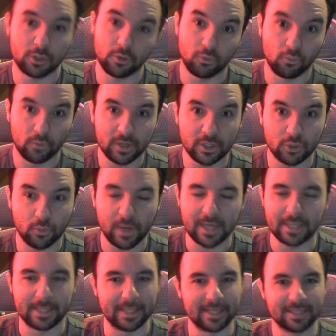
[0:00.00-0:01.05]
who
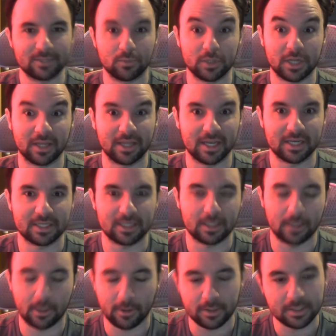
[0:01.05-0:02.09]
retweeted this, which I think is
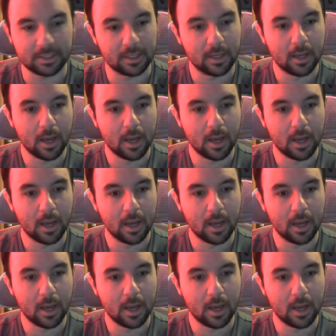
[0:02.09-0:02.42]
hilarious.